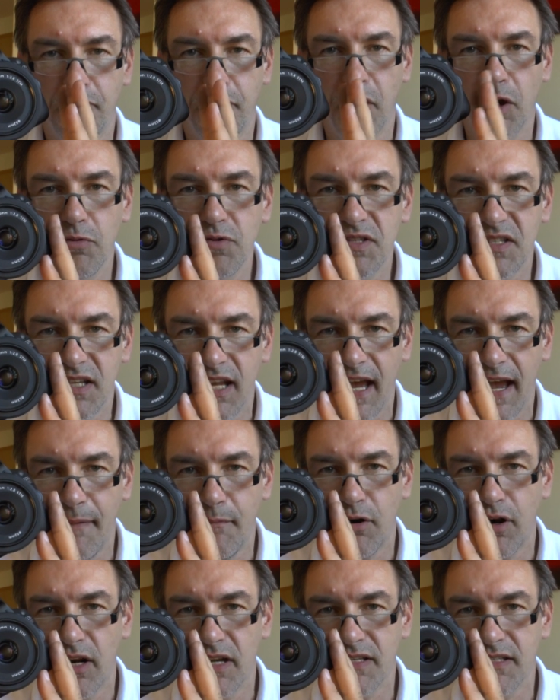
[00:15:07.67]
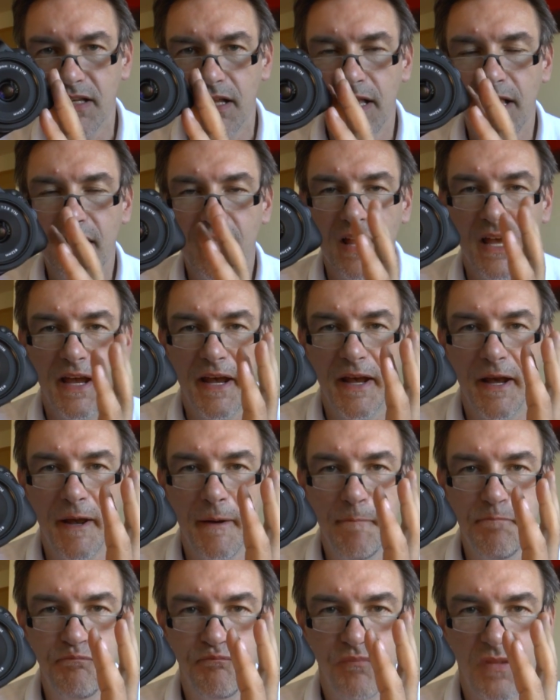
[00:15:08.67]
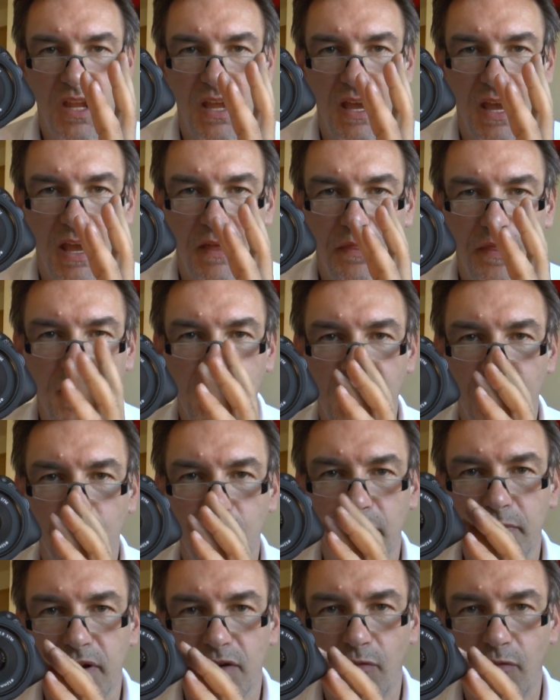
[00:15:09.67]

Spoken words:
both cameras. I think I will be